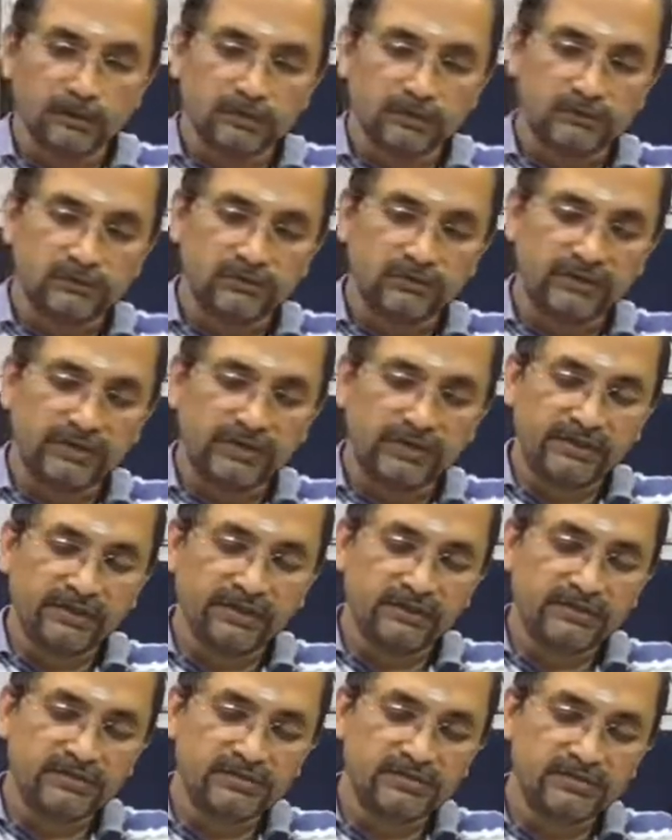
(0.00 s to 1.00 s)
So the
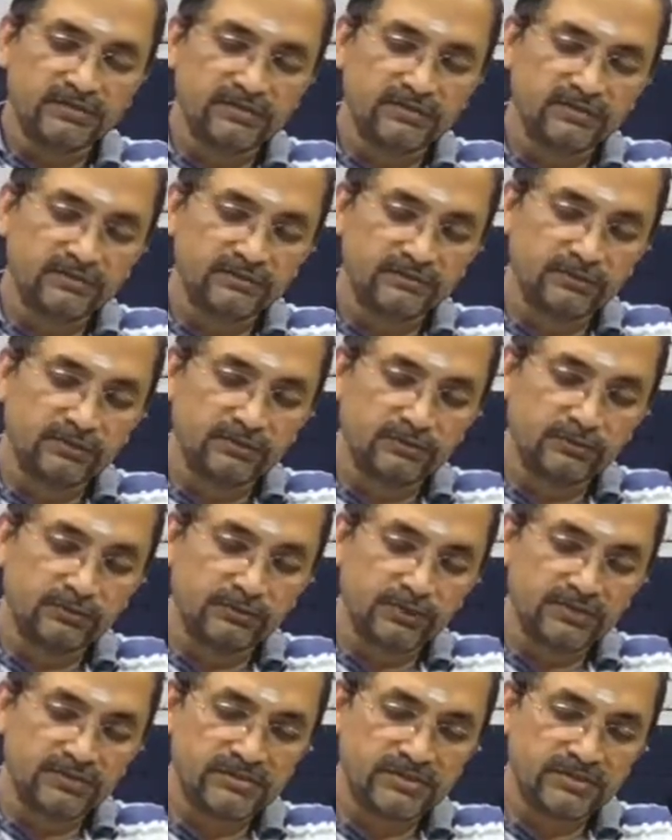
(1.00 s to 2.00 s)
ears, you
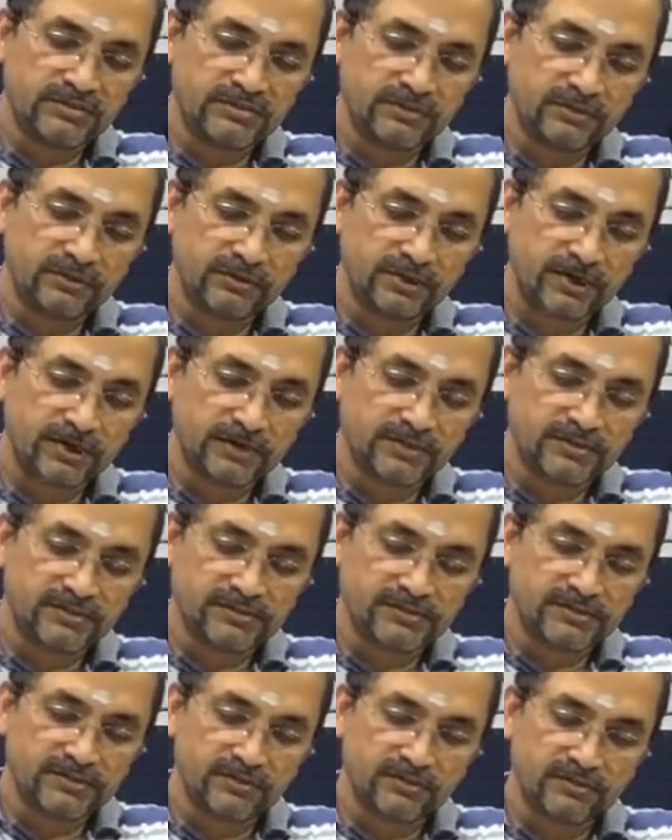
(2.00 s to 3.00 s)
may see some cracks and
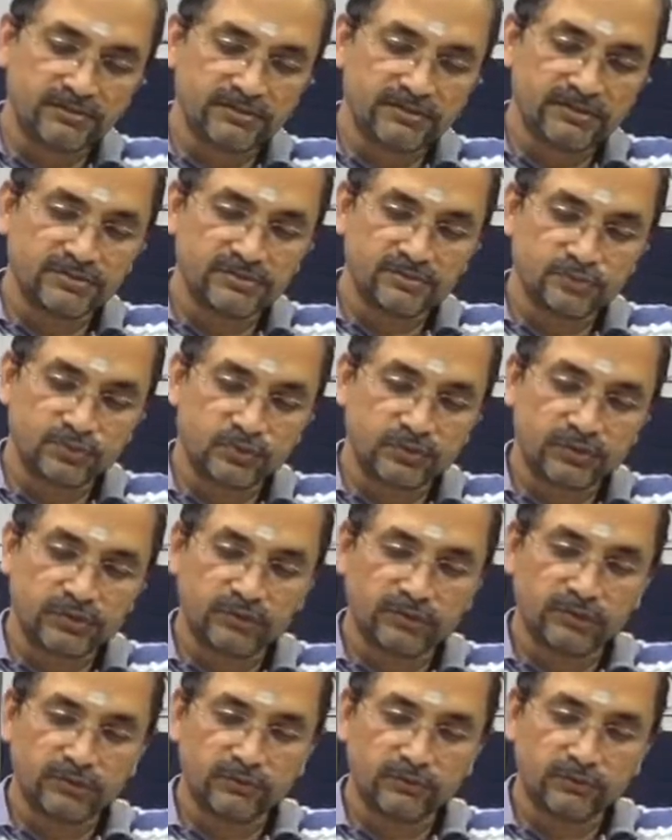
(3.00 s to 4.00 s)
stuff. Just smoothen
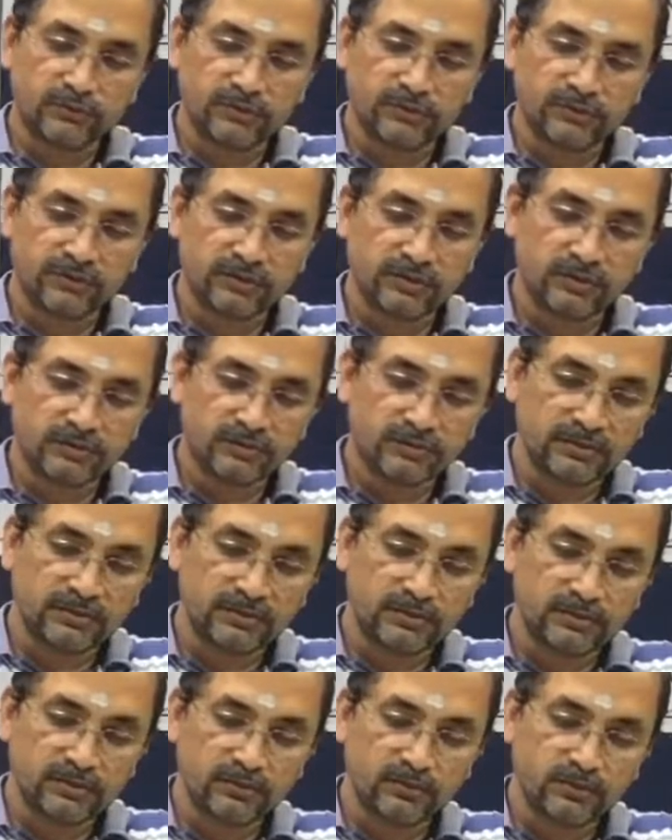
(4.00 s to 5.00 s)
it out with a little
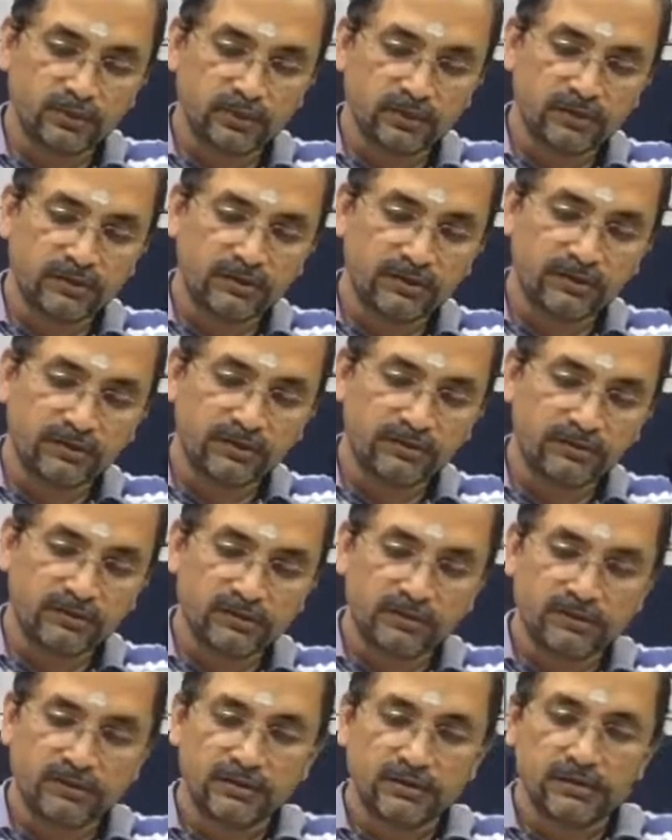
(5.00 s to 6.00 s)
bit of water.
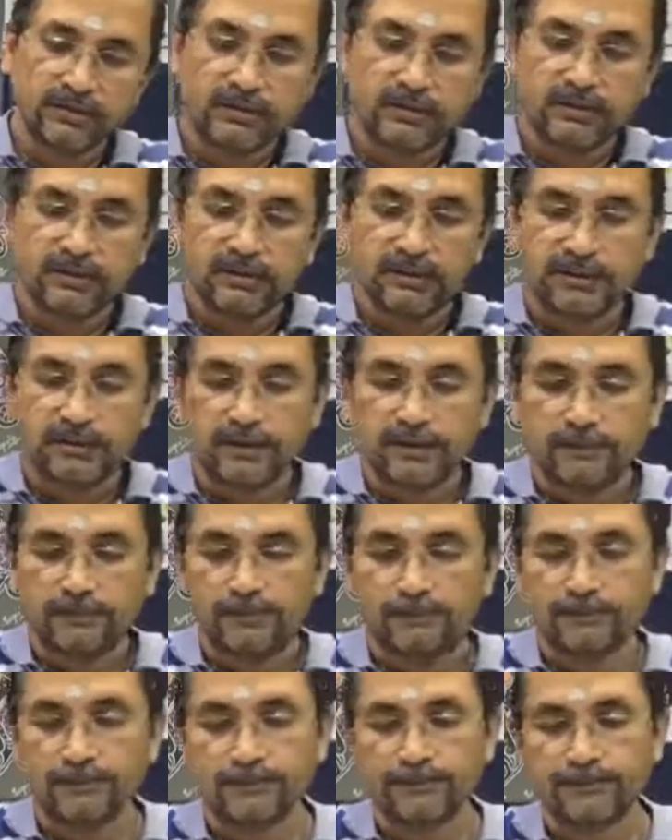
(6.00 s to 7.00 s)

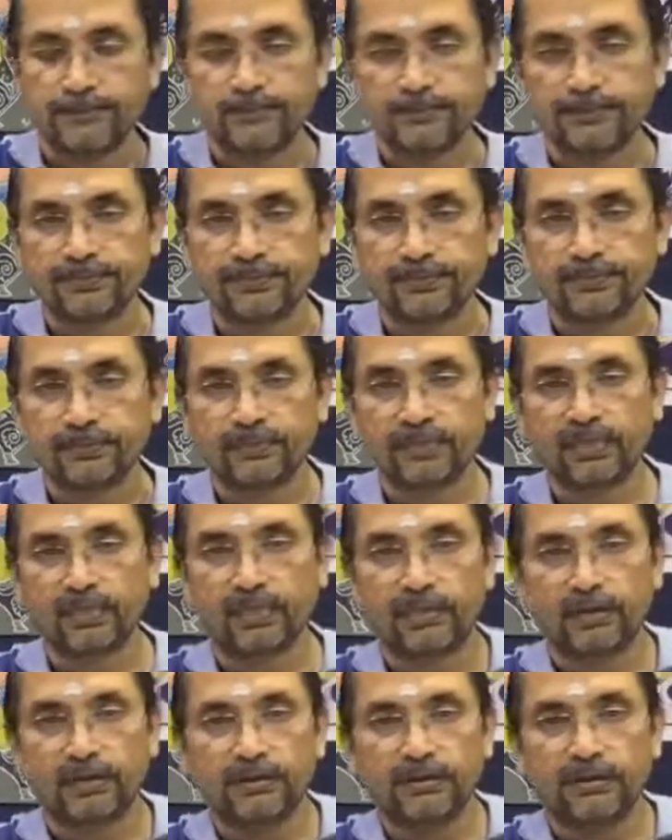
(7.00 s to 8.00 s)

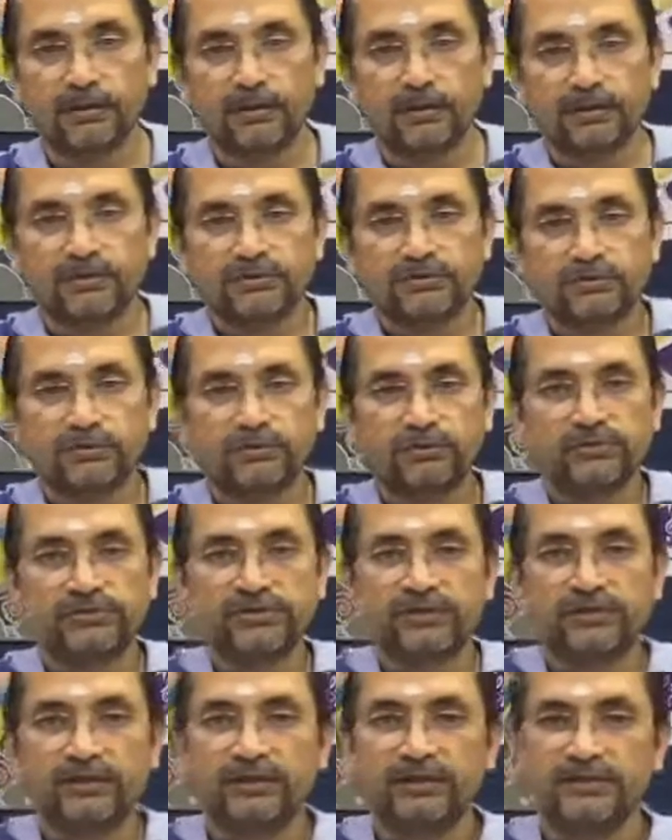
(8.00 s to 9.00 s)
So you'll
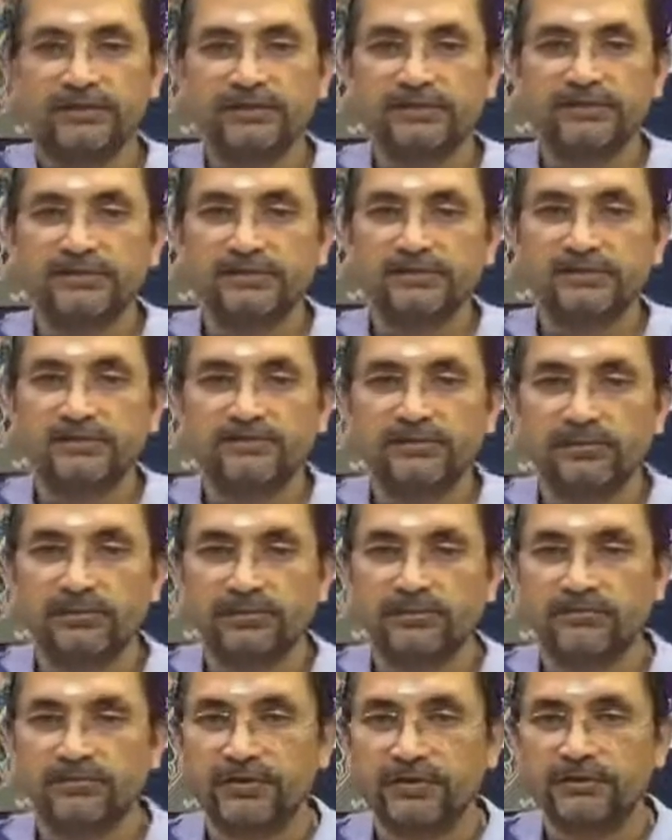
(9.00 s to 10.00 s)
see like this from
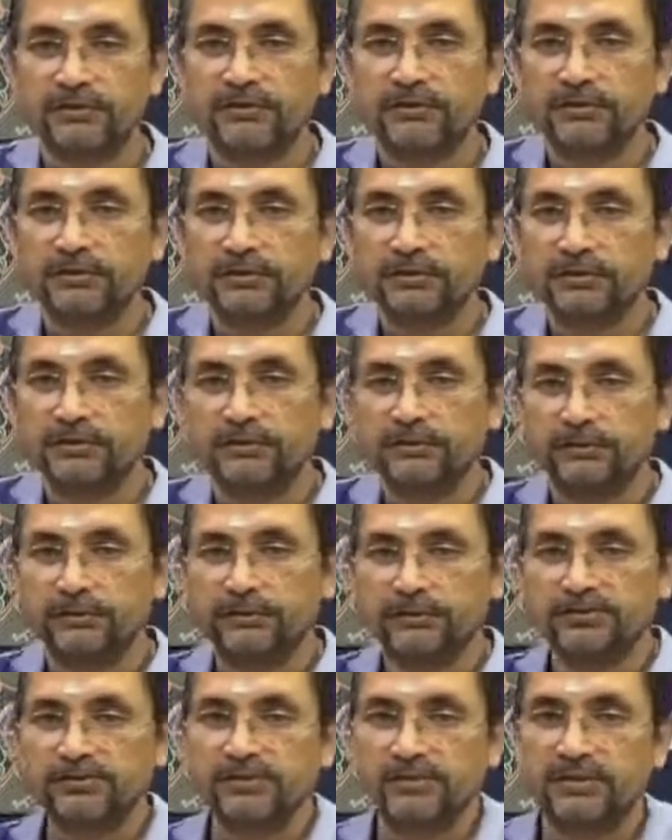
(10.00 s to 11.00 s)
the front. You're
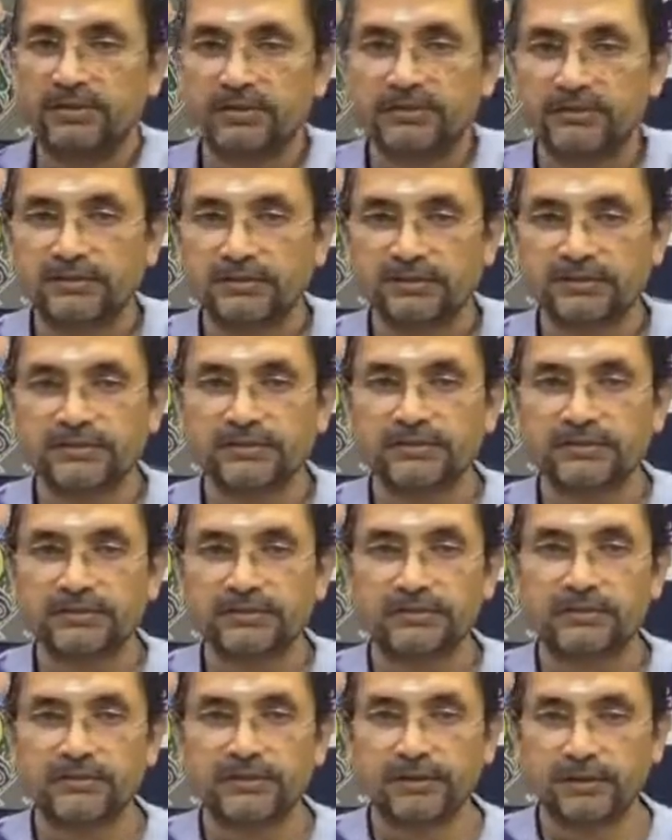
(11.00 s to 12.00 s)
going to see like this.
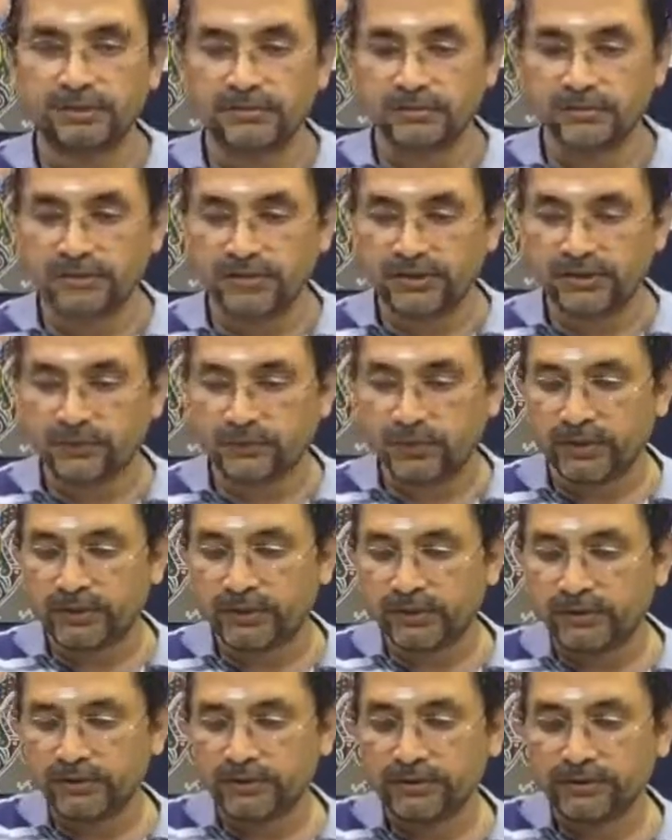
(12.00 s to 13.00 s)
Okay, so that's one
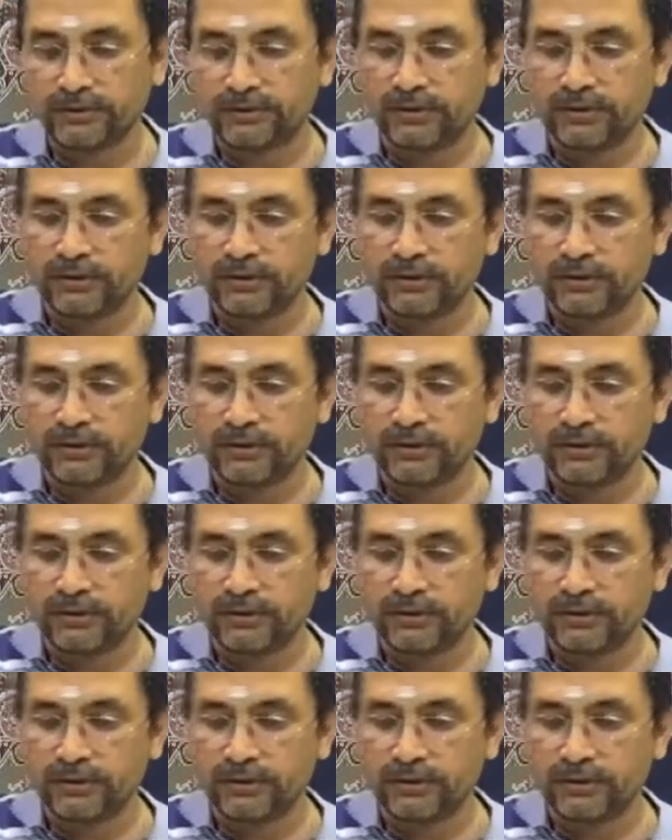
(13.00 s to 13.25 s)
ear.